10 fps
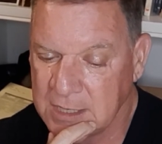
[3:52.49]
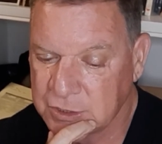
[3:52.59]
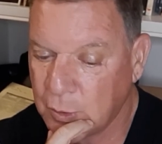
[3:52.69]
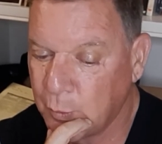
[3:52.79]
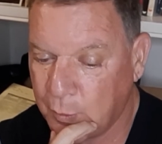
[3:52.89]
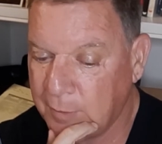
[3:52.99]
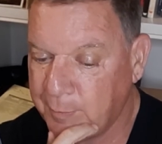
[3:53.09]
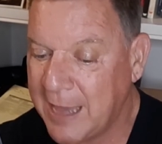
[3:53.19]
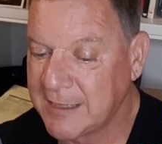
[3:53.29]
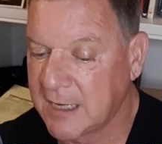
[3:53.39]
so
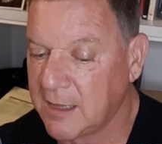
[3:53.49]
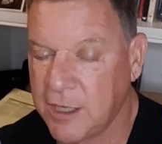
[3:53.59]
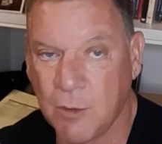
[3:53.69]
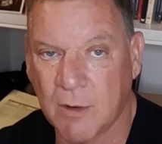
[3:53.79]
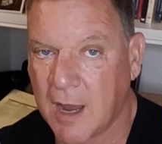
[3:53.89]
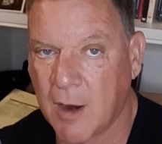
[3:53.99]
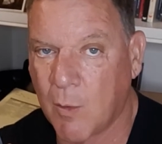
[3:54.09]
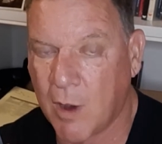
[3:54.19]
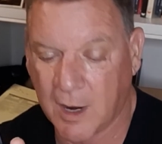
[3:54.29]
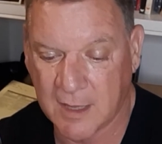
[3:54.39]
basically you and I are
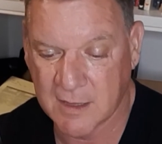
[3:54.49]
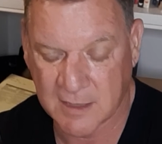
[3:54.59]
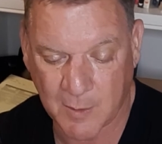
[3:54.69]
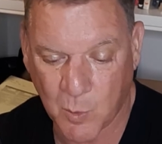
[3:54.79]
walking the same